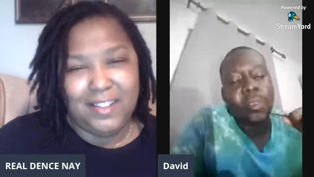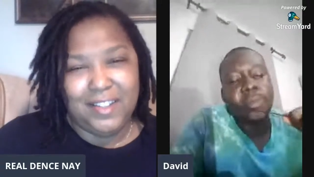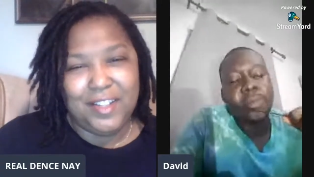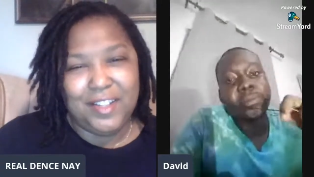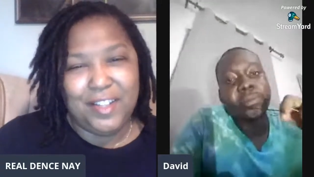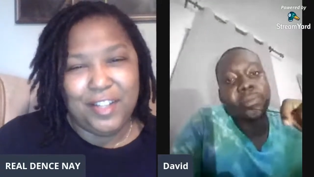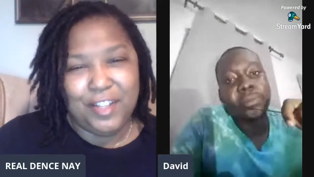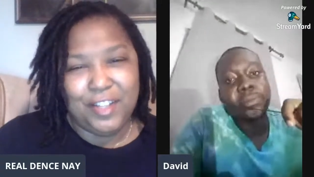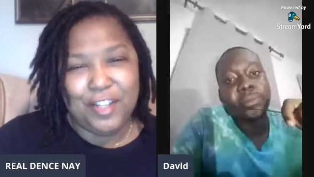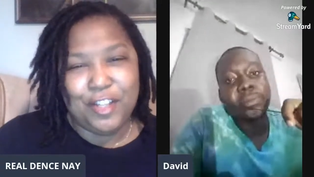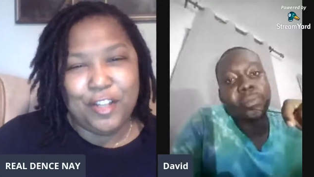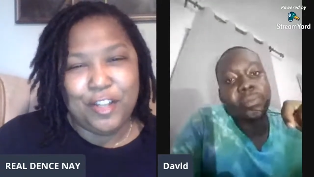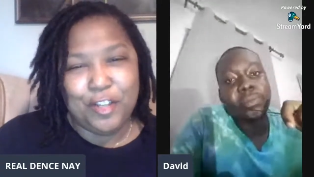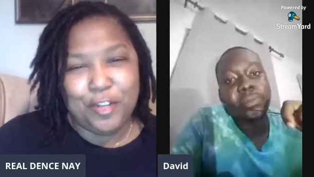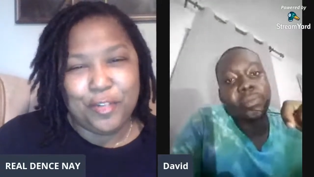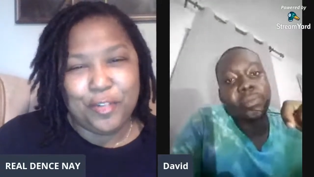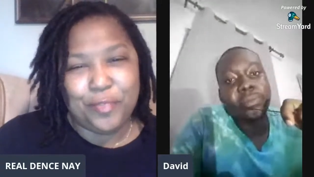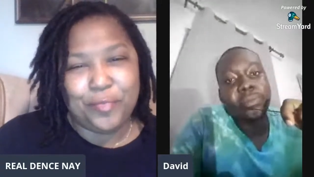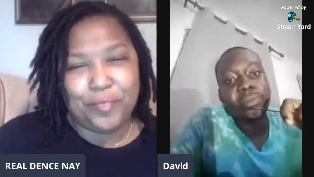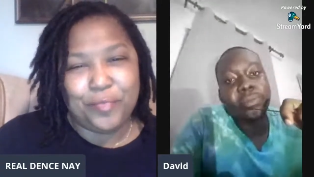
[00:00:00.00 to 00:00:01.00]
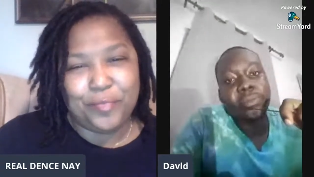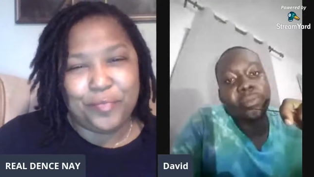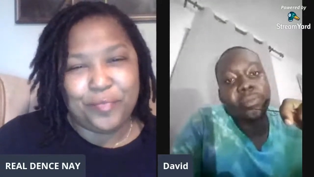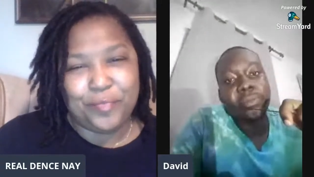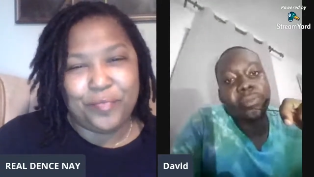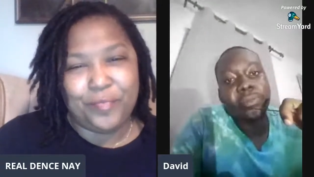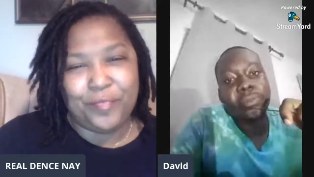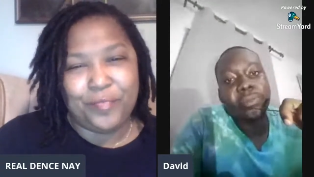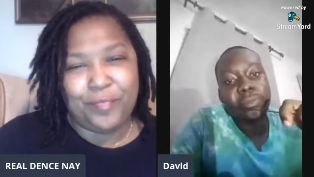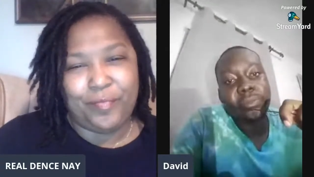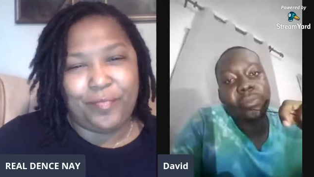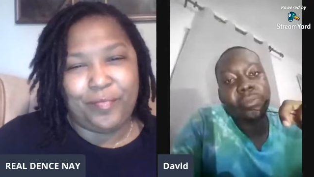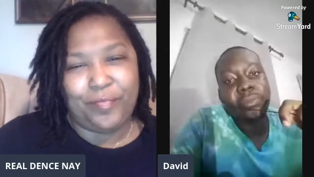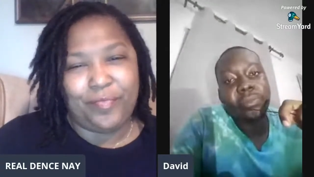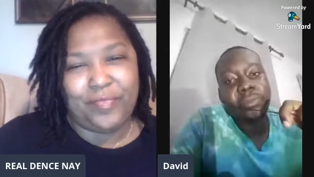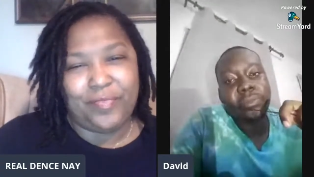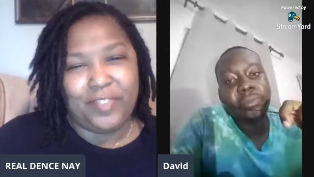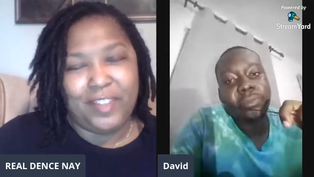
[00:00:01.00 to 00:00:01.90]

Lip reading: (silence)